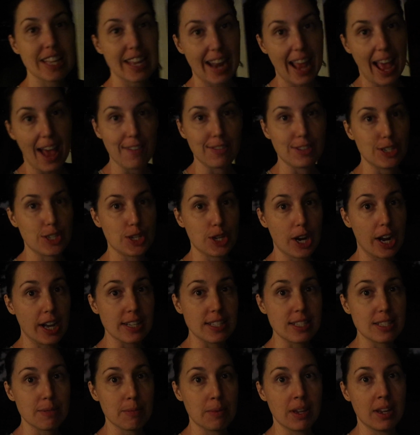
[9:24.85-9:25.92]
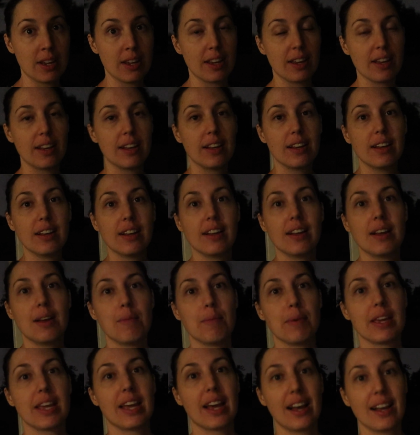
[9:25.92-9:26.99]
gonna have to trust me
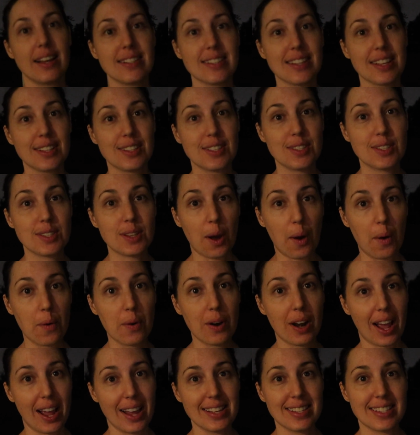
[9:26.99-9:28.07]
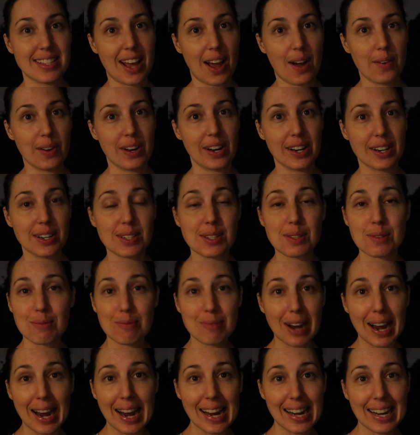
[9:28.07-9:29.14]
because it's so nice out here. It's
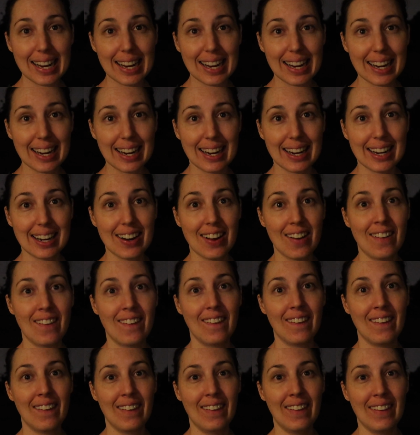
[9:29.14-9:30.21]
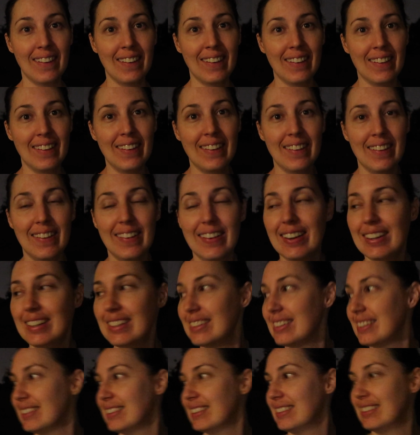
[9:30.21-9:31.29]
raining. Oh,
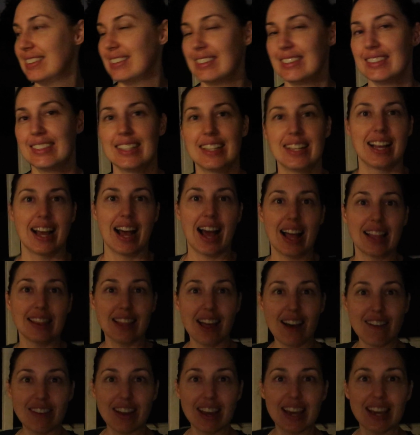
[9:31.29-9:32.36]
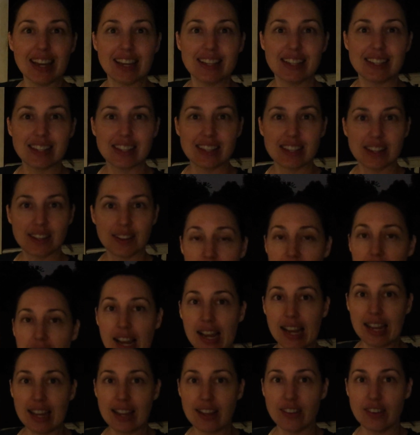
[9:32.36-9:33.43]
I love it. All
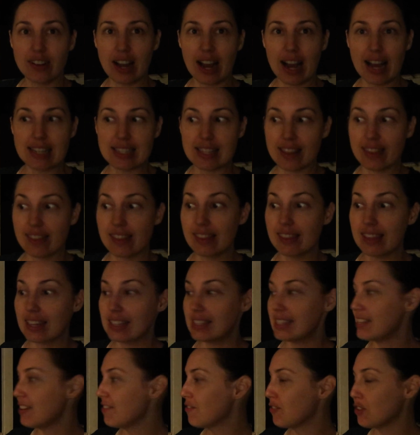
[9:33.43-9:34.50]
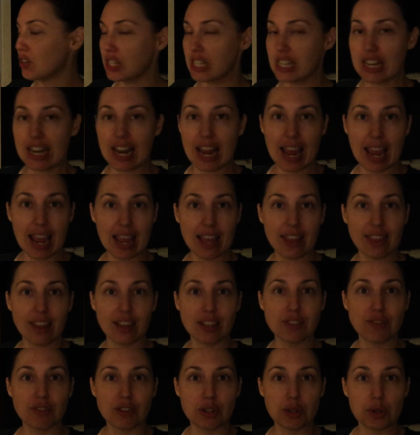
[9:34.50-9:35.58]
right, you guys, I think that's it for today.
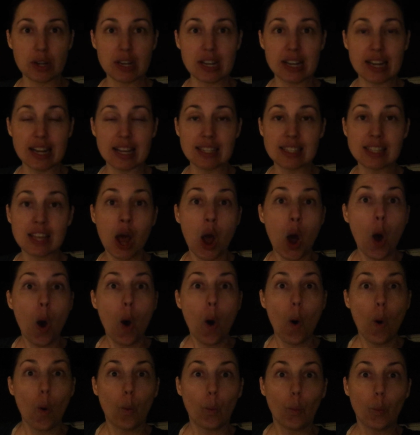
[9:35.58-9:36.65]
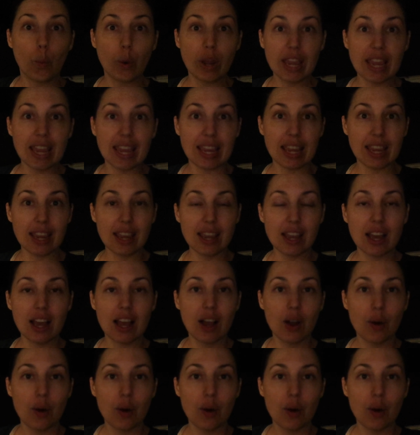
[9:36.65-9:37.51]
Thanks for joining us. We